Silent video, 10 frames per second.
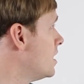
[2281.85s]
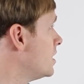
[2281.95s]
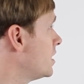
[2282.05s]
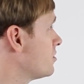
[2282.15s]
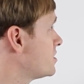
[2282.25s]

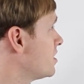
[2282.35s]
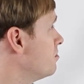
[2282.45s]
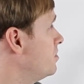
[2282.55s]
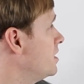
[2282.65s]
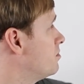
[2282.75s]
Now, some
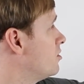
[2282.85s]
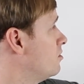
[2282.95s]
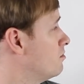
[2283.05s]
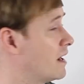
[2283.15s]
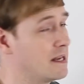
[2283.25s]
people
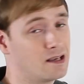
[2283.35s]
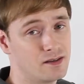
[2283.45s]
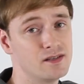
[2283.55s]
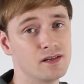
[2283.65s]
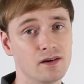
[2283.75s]
might
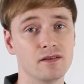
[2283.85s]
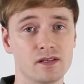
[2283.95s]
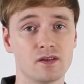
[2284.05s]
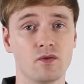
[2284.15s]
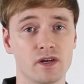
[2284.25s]
consider
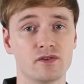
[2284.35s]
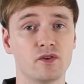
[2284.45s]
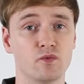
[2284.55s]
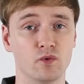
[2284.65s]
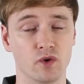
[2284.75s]

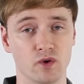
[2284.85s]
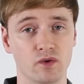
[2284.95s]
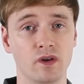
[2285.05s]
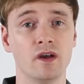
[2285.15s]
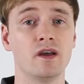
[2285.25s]
question rude
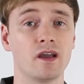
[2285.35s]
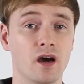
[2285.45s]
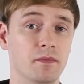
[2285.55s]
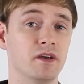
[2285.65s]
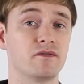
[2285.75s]

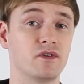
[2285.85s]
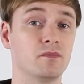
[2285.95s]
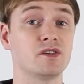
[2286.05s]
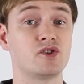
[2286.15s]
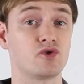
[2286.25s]
coming from
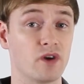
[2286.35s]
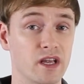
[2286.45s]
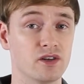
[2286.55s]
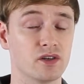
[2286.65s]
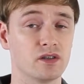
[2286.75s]
a
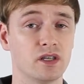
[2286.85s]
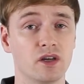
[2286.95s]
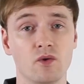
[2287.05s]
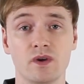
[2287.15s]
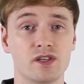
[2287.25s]
stranger,
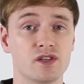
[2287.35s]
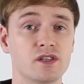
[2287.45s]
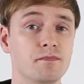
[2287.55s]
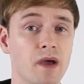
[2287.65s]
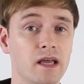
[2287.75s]
we
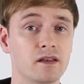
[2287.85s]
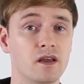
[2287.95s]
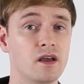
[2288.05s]
just met.